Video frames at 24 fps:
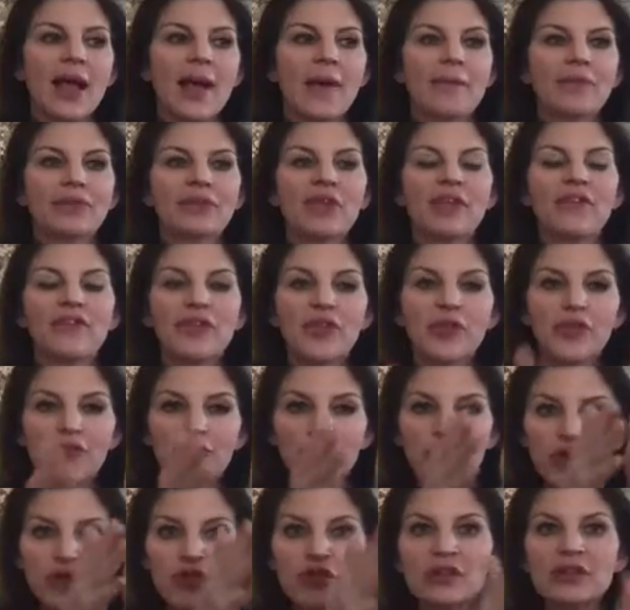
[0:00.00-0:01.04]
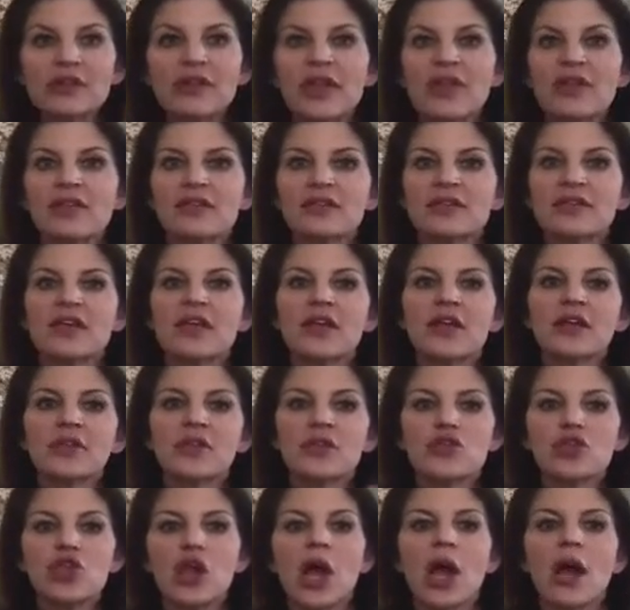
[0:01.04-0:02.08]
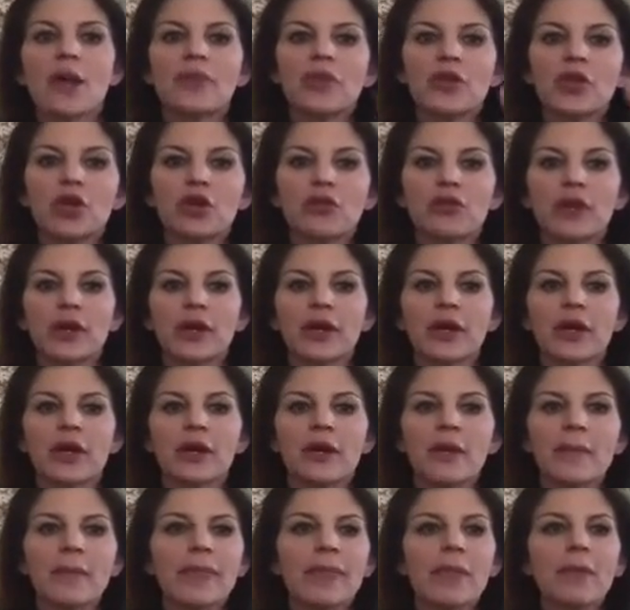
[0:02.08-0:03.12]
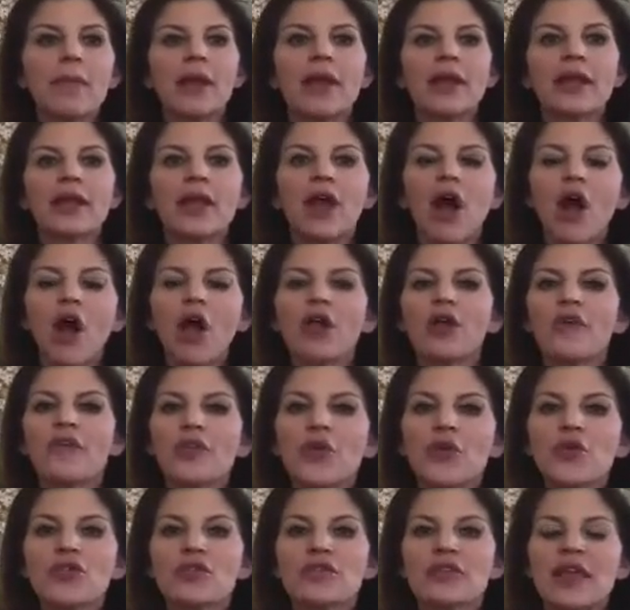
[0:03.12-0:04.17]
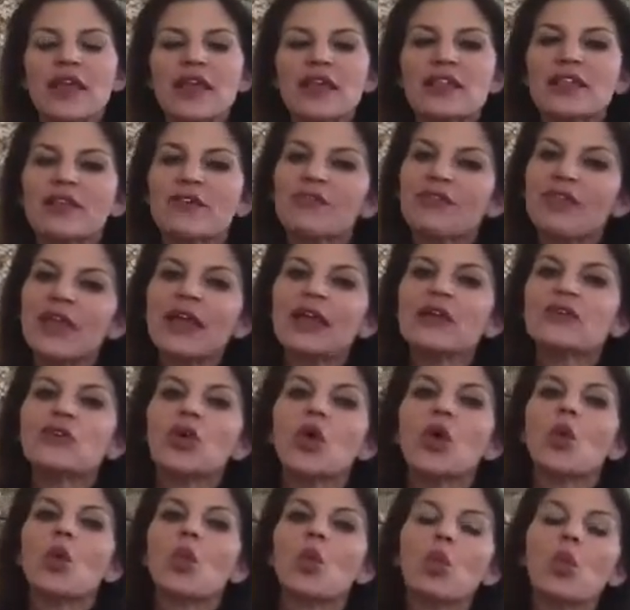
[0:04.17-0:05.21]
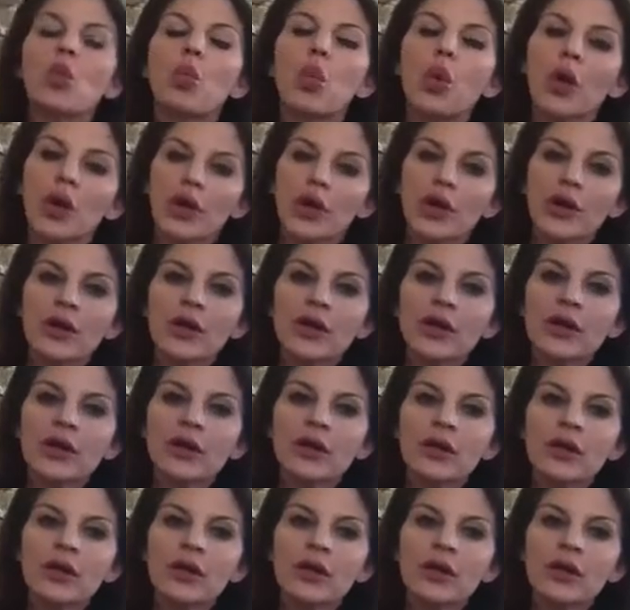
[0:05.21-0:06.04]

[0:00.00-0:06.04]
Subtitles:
if the first list, the job, the career, the money, all of those things, if they don't work,